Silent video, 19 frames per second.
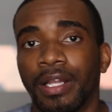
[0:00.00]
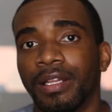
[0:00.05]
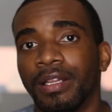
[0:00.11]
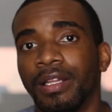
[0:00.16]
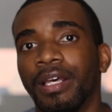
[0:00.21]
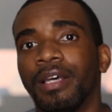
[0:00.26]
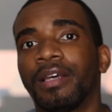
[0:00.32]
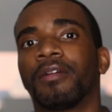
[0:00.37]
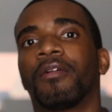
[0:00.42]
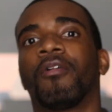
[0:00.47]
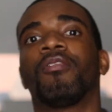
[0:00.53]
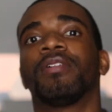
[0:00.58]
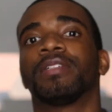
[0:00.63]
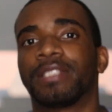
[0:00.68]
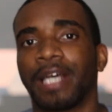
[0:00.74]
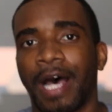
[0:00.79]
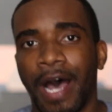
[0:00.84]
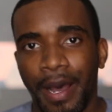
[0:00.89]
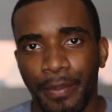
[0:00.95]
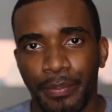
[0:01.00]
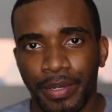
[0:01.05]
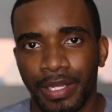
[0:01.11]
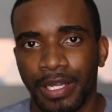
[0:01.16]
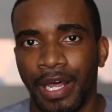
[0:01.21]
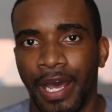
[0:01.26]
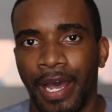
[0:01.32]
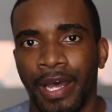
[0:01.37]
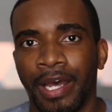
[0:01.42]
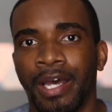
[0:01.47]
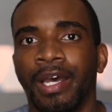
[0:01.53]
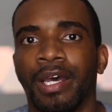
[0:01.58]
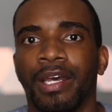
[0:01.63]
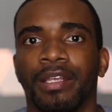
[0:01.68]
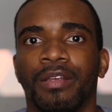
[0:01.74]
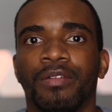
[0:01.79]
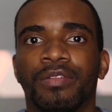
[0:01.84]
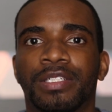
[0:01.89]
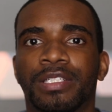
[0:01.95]
Then, on top of that,
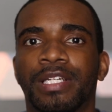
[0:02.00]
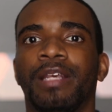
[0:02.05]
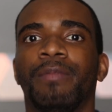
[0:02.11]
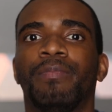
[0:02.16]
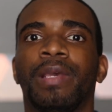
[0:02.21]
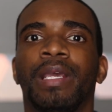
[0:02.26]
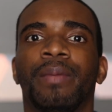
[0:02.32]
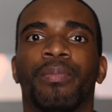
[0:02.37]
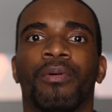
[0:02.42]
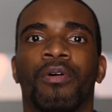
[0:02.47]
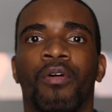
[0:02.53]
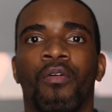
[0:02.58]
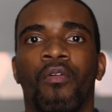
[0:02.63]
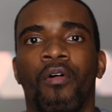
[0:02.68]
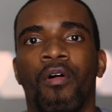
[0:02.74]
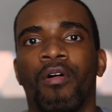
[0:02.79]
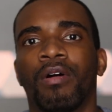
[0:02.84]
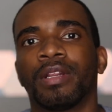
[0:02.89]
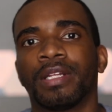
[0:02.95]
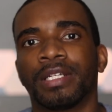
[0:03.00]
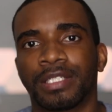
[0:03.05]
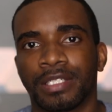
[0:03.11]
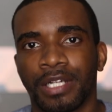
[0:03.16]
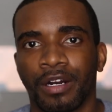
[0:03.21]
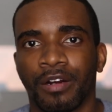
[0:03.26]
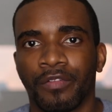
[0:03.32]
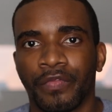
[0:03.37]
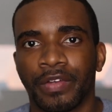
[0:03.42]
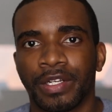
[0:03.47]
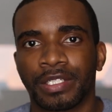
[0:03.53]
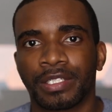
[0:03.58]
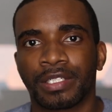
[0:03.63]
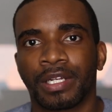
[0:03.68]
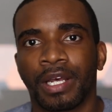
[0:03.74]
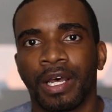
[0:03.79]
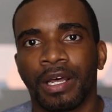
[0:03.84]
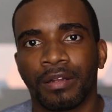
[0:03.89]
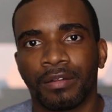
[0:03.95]
you see people who, on the
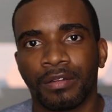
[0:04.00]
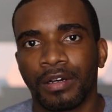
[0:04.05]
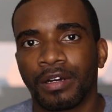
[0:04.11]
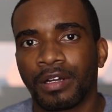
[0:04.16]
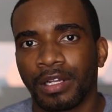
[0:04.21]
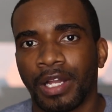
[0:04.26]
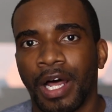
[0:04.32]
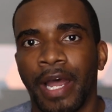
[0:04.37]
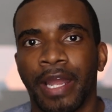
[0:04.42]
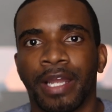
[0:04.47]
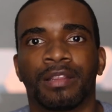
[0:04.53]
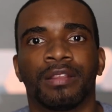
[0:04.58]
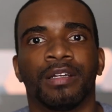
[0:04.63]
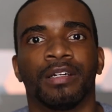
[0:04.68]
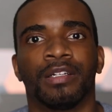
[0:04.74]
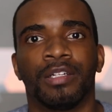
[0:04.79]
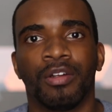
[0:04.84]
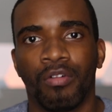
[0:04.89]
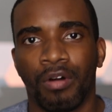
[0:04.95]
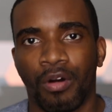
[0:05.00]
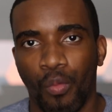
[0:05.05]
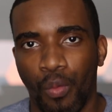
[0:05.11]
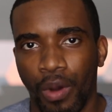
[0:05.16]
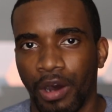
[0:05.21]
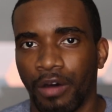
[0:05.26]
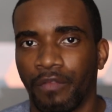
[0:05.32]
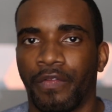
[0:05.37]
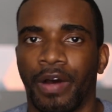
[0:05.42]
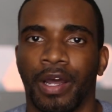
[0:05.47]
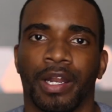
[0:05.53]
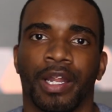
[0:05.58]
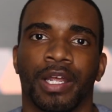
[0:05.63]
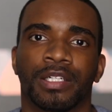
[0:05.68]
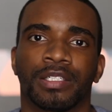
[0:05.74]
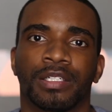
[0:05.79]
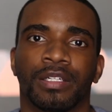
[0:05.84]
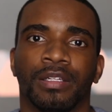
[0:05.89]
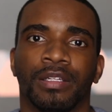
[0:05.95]
surface, look like they're doing well
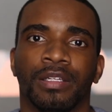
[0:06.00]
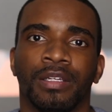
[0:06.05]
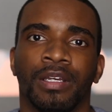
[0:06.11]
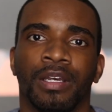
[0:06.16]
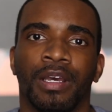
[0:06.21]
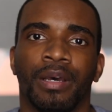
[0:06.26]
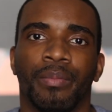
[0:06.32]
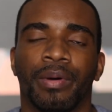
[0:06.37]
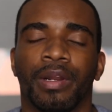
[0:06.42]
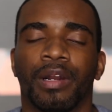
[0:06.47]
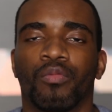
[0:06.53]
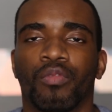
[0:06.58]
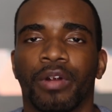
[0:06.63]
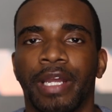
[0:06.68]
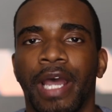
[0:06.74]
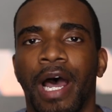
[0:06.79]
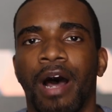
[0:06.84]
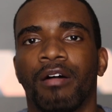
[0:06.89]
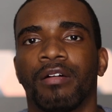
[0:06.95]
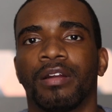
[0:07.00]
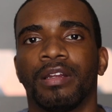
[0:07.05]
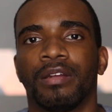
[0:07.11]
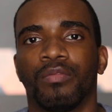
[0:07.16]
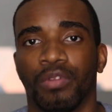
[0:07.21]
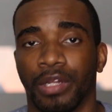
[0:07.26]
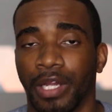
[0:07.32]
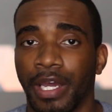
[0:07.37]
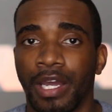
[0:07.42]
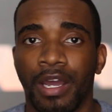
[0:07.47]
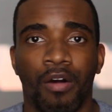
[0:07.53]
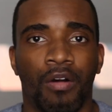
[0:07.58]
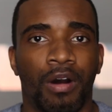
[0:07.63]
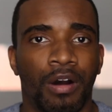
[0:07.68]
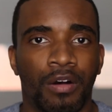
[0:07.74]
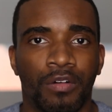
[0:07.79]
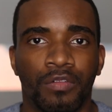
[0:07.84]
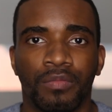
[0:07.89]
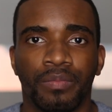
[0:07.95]
financially, but in reality, when they go
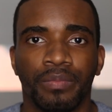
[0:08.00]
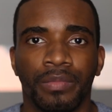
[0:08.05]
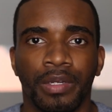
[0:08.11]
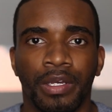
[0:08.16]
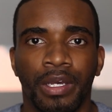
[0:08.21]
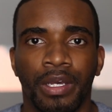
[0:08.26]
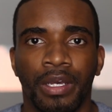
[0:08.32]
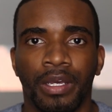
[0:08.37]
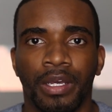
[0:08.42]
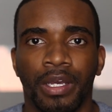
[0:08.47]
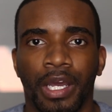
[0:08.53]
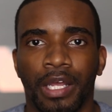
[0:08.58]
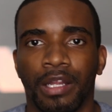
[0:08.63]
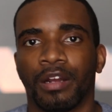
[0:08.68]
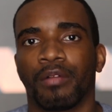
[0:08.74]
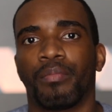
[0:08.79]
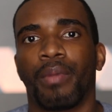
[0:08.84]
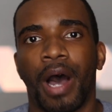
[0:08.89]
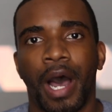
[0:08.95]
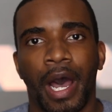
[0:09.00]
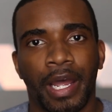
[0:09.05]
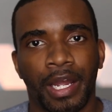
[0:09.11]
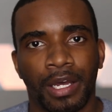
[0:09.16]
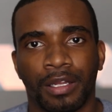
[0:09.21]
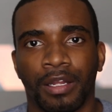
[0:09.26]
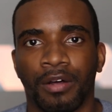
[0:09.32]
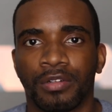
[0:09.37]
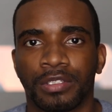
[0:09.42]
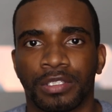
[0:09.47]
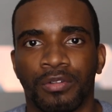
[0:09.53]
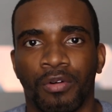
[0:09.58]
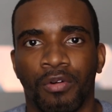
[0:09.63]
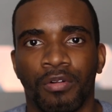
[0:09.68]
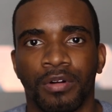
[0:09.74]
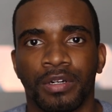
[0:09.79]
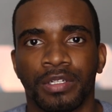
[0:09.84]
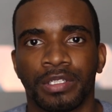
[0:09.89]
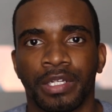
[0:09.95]
home and they're behind closed
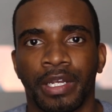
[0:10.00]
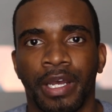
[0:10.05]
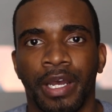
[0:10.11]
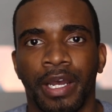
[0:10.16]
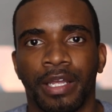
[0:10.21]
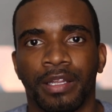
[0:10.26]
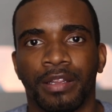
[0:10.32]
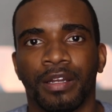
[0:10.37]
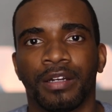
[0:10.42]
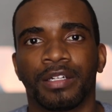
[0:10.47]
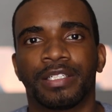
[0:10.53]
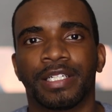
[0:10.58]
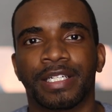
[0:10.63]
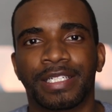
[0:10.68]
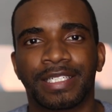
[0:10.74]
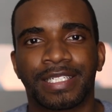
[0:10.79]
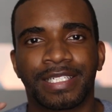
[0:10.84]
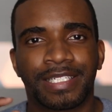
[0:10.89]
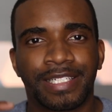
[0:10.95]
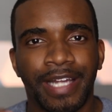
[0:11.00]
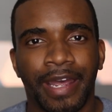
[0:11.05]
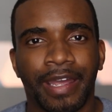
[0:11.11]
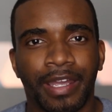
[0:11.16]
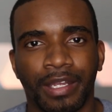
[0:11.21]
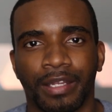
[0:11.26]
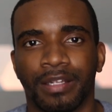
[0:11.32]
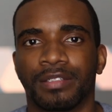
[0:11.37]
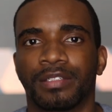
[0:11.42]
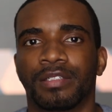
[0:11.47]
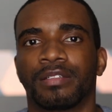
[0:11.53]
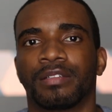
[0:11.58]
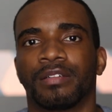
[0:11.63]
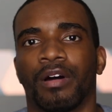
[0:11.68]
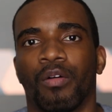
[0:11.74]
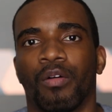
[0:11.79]
doors, they're just seconds